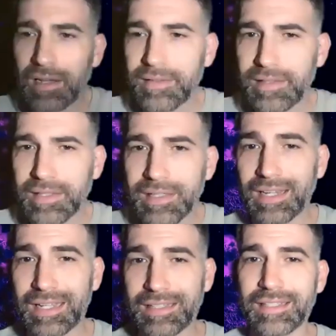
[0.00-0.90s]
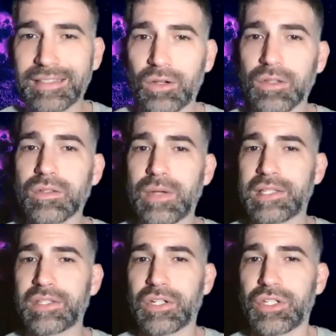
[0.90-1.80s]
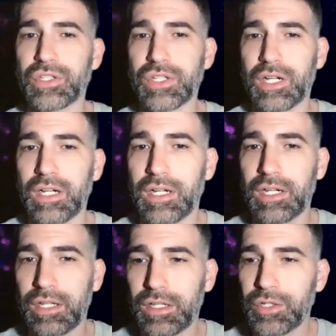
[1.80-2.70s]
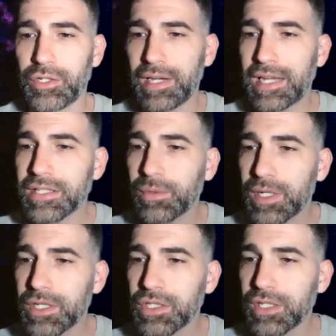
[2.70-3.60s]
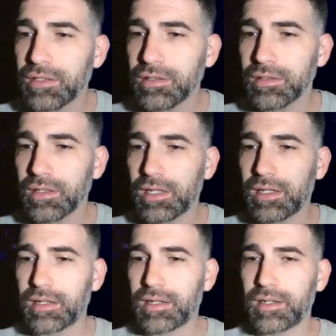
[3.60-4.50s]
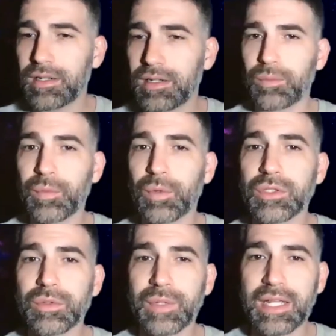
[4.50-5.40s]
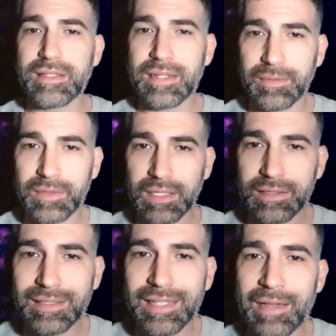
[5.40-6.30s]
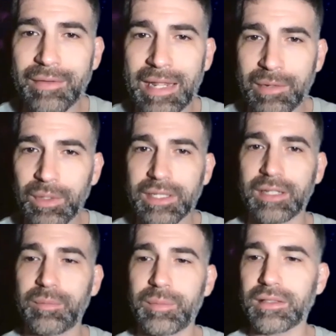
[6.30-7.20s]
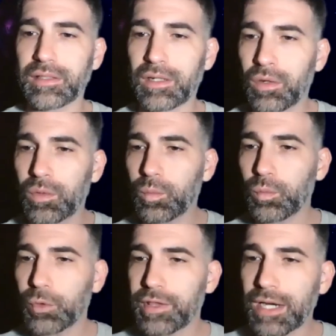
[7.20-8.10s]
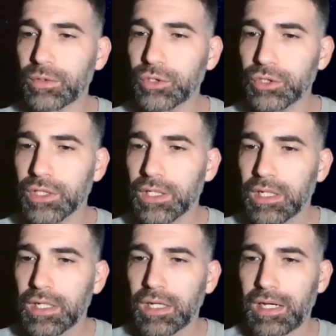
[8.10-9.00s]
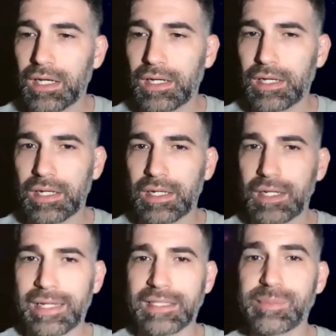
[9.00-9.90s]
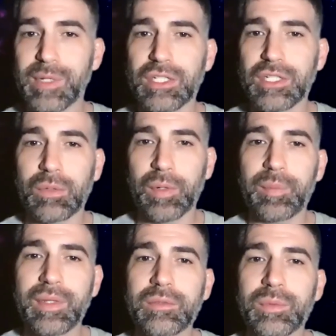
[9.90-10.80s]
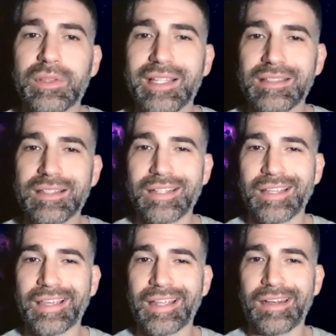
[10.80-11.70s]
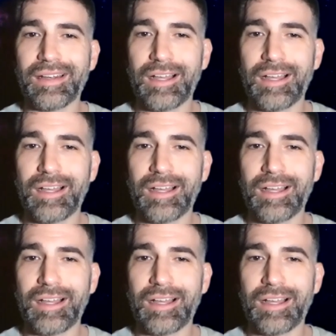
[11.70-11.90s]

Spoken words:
I think, Eran, that also answers your last question. We want to create something that anyone can build at home without any special equipment, with things that they can